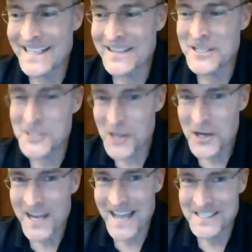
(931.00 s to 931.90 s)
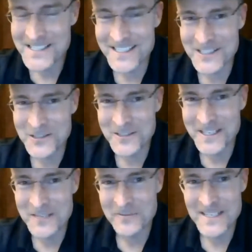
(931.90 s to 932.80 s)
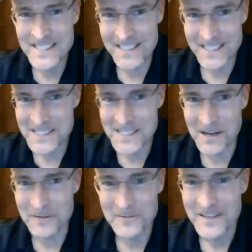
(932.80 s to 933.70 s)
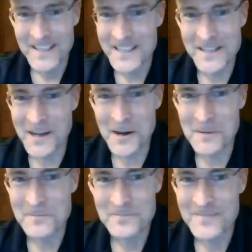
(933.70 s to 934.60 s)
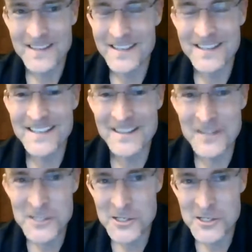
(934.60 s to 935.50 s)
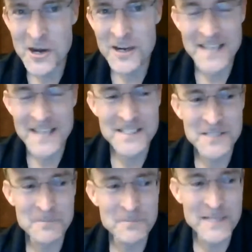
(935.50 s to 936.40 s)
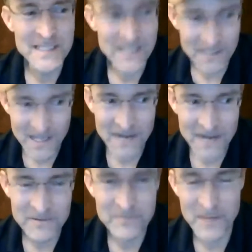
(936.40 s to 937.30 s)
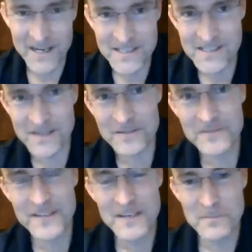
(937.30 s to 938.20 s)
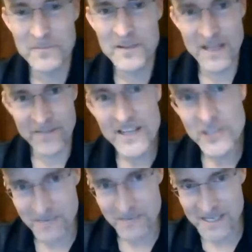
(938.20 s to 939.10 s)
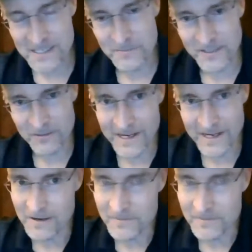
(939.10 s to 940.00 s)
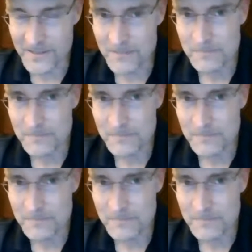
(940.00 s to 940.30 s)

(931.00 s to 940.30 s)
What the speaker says: song has to do the convincing itself. Um, the song has to be alive by itself, and then you can make something great out of it.